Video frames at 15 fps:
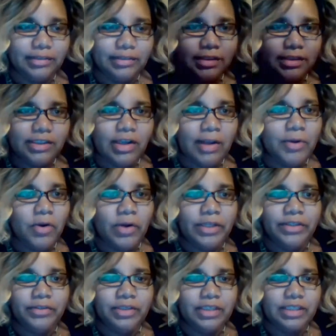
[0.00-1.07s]
So I'm going
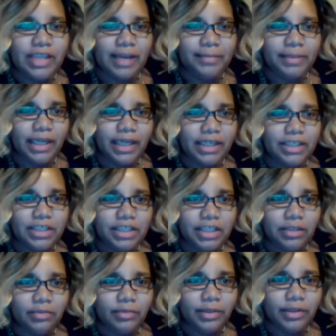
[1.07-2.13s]
through this
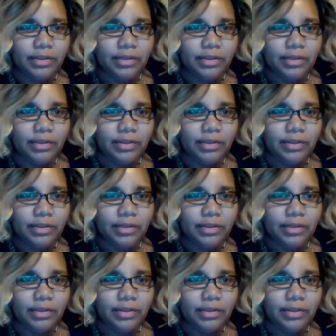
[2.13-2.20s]
application.